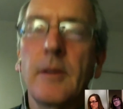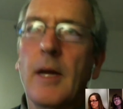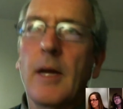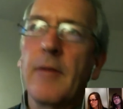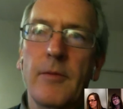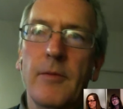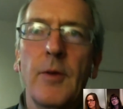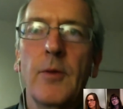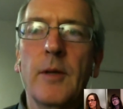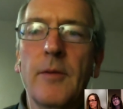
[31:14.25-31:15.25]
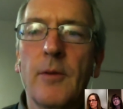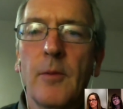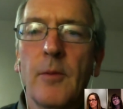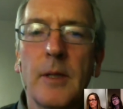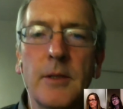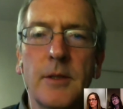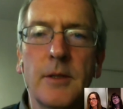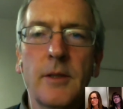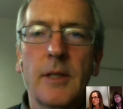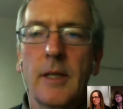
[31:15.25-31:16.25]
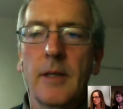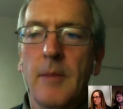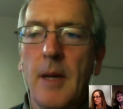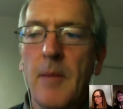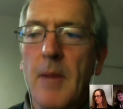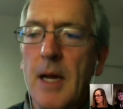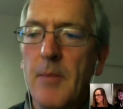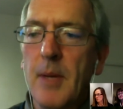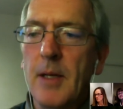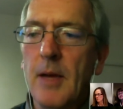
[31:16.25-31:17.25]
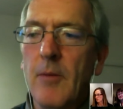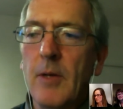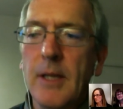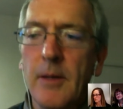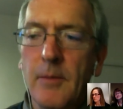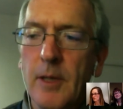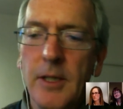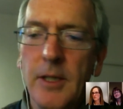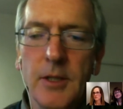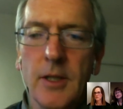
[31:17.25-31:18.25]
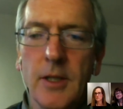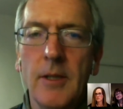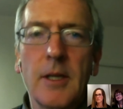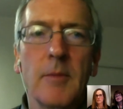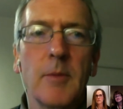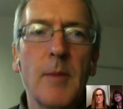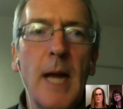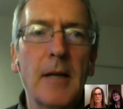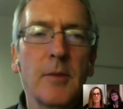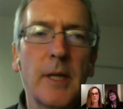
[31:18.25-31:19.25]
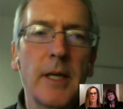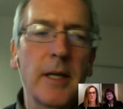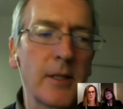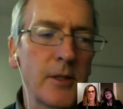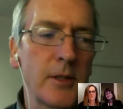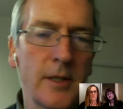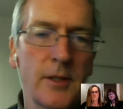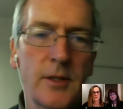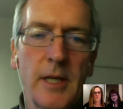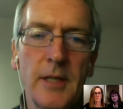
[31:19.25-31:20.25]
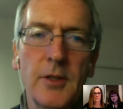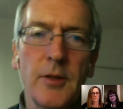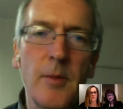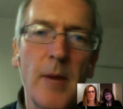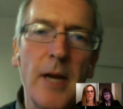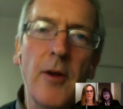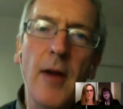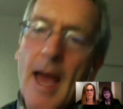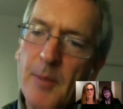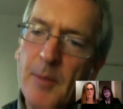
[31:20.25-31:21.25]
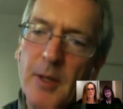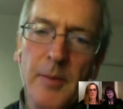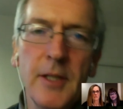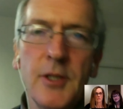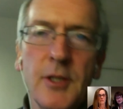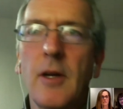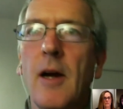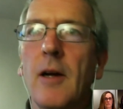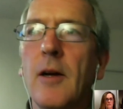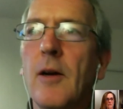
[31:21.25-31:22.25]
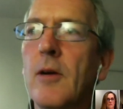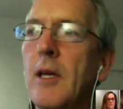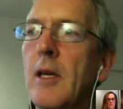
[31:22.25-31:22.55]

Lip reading: I have a few different ones in my mind, but one that really just always comes back to me is this student of mine who happened to be in Chicago